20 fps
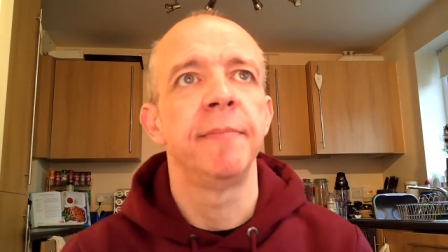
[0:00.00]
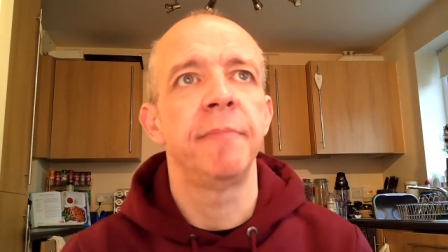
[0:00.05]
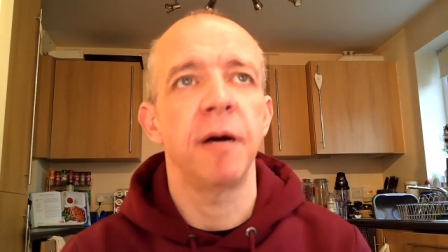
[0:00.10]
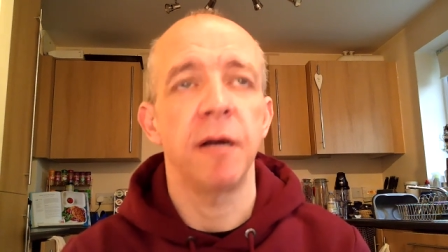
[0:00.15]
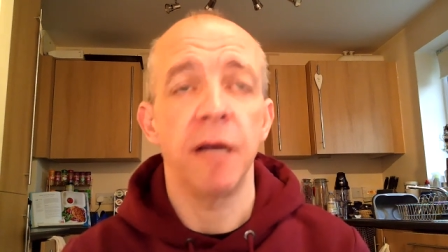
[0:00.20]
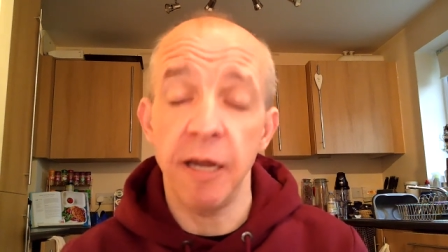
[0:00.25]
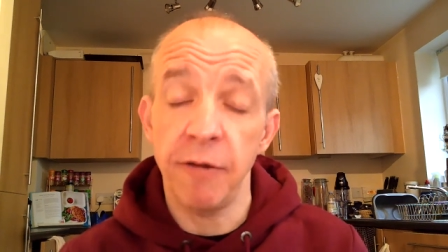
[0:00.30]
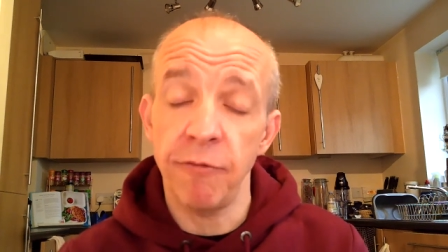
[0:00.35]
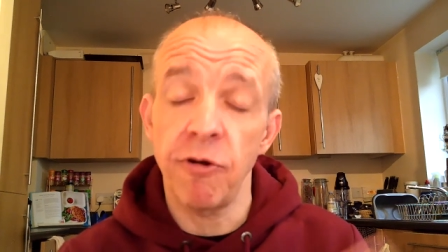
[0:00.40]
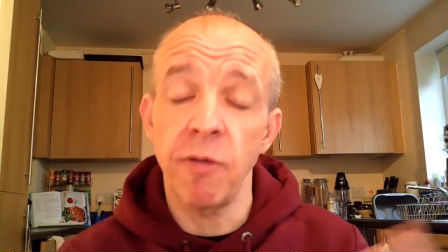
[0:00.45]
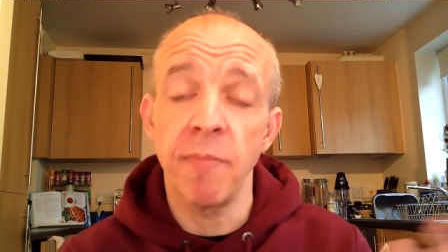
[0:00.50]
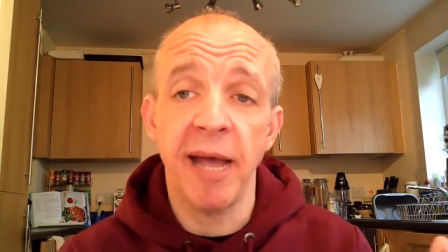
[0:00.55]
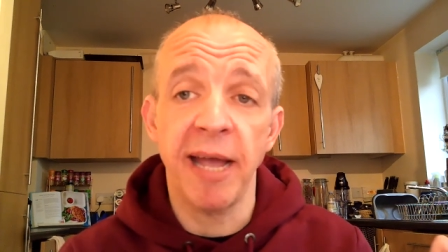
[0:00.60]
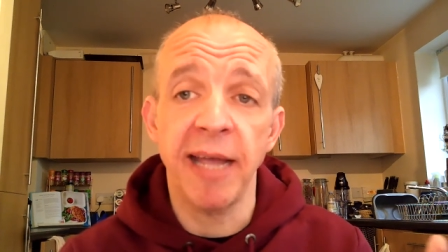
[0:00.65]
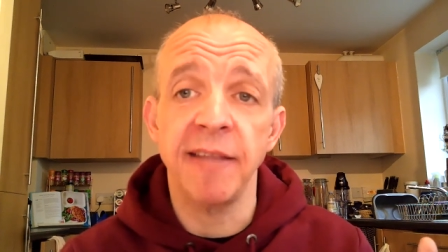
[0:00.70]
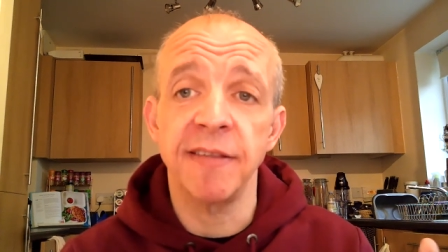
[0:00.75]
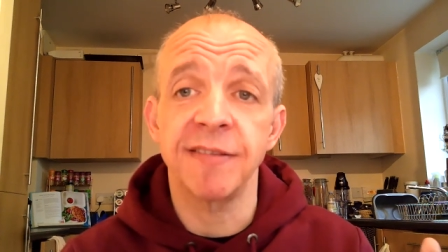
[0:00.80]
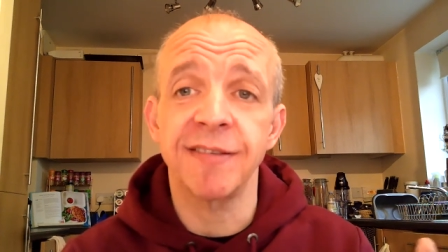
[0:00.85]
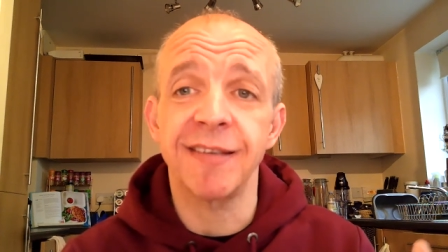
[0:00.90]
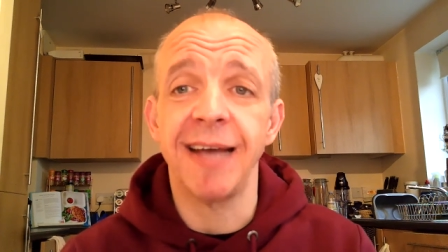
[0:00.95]
but it
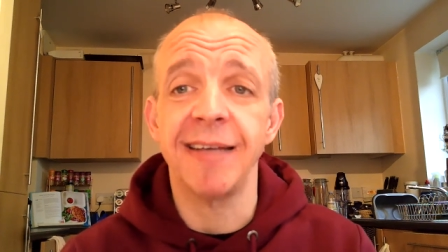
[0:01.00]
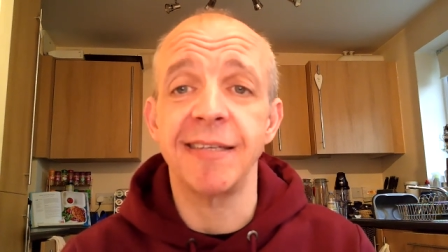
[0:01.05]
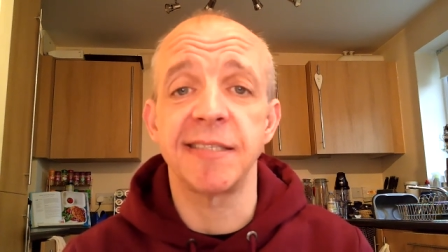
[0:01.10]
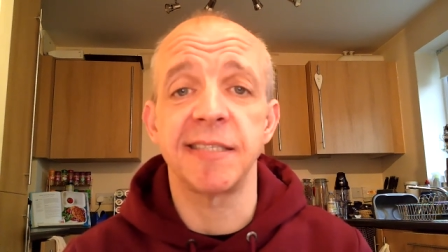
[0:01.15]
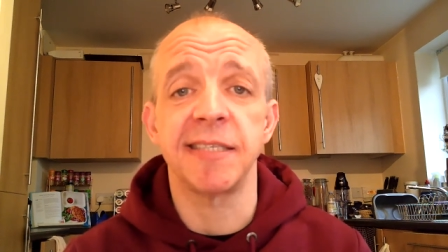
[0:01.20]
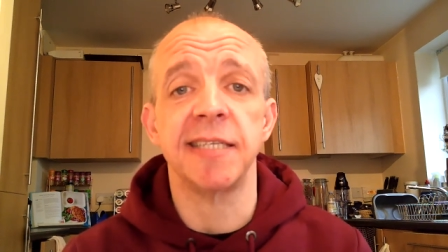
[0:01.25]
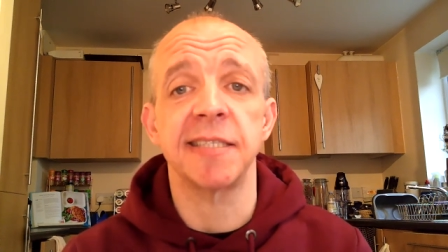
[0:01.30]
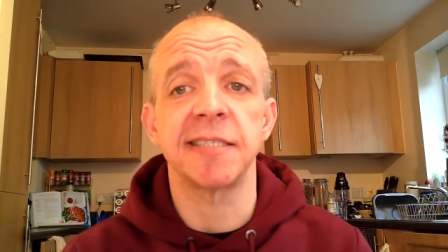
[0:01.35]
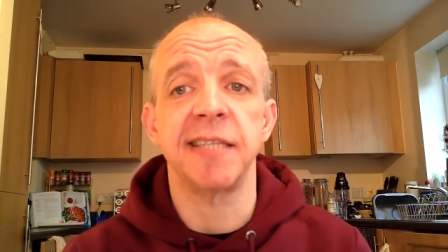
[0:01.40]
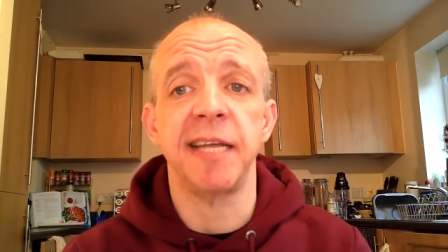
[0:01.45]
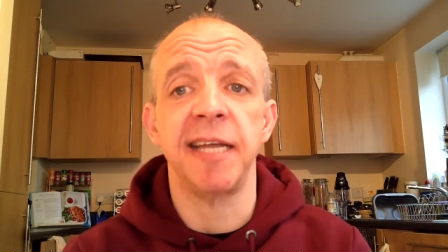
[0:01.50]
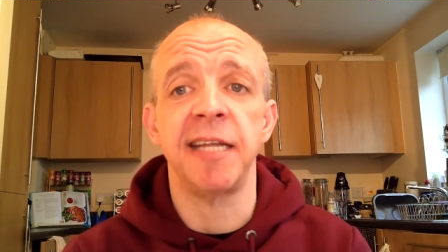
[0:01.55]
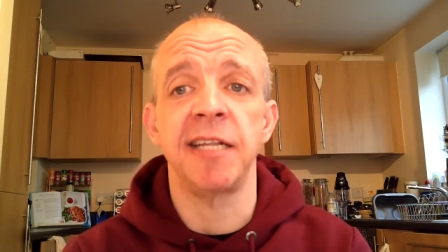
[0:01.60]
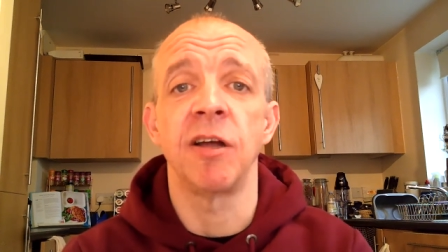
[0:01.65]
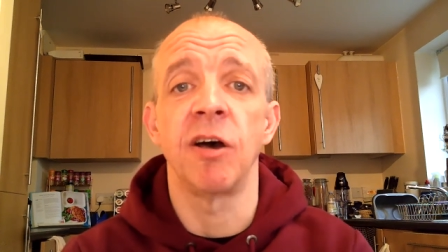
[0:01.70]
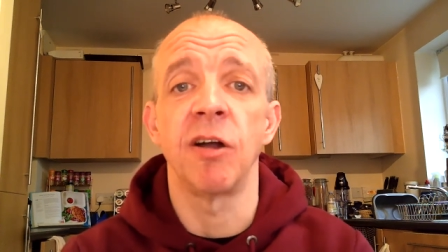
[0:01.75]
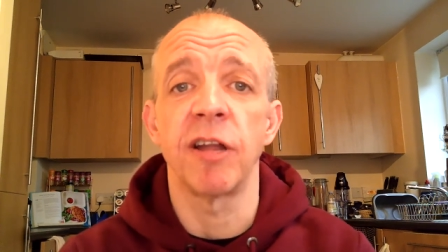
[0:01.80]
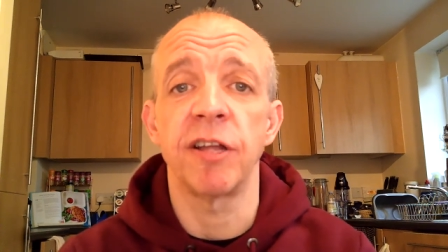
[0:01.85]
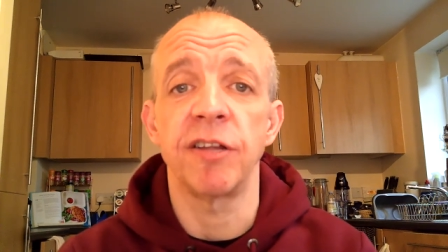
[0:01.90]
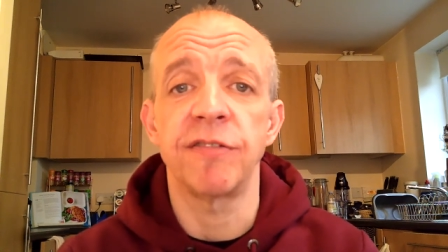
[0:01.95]
remains guess 16,
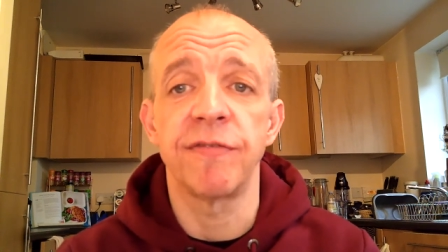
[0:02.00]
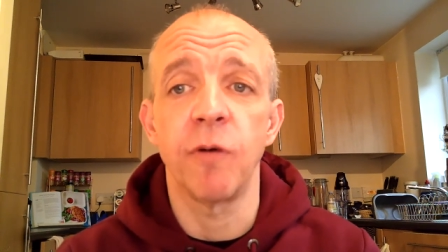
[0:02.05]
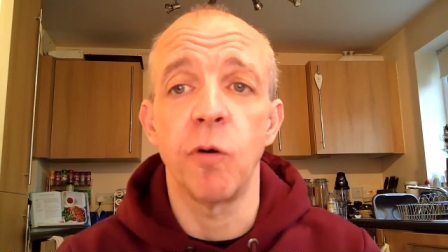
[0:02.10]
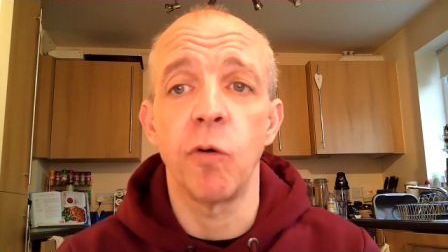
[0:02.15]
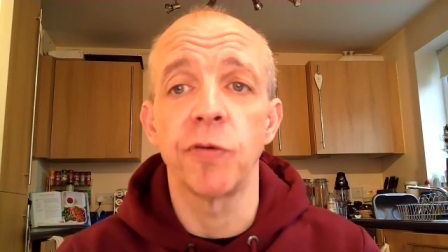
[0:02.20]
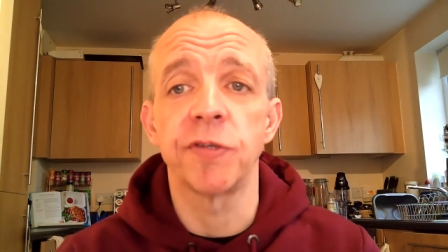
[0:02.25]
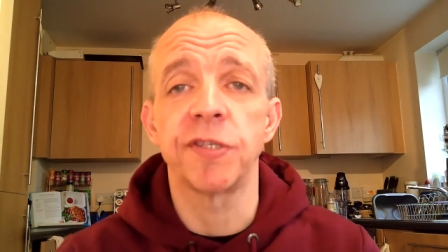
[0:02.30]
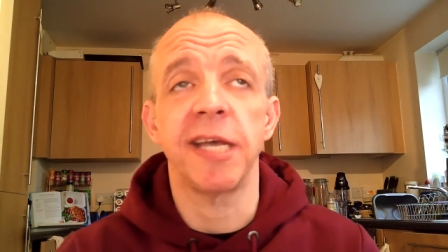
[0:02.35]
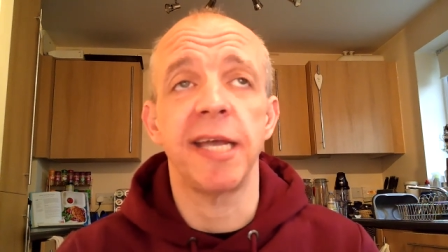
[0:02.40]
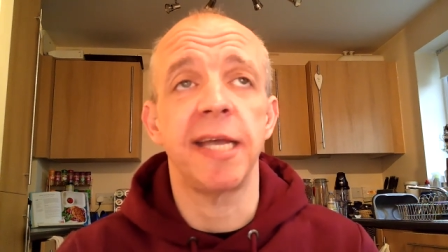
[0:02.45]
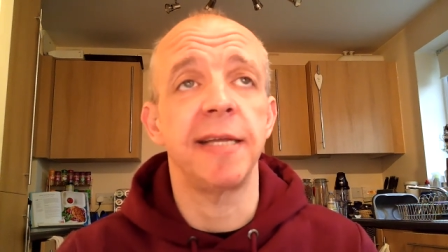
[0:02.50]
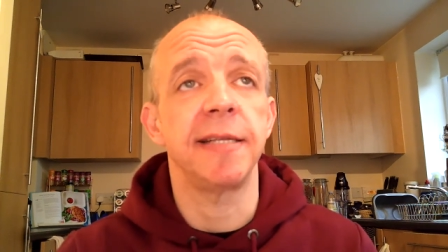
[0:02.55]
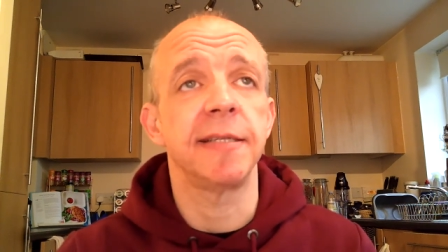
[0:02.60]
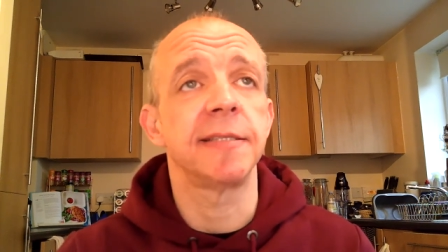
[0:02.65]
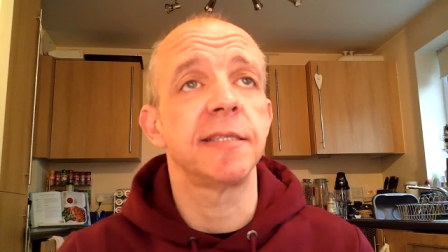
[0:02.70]
knowledge 14.